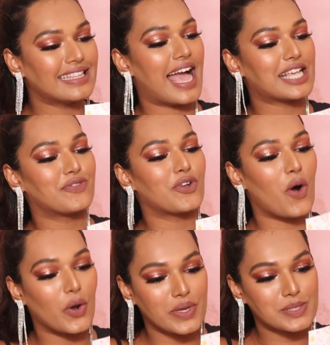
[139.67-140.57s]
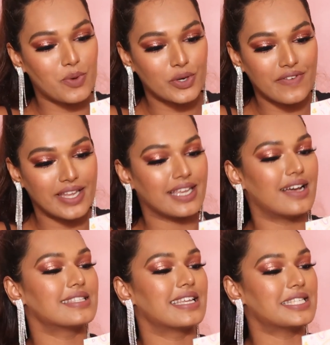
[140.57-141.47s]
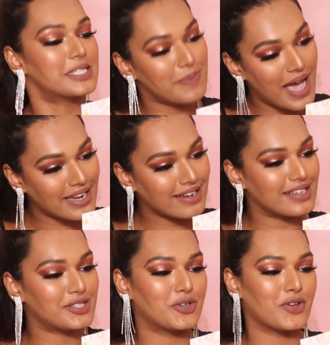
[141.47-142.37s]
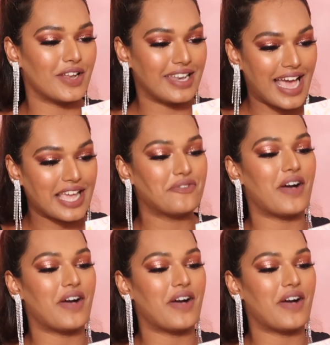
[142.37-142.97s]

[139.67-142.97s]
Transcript: Thanks for always motivating us and inspiring us through your life.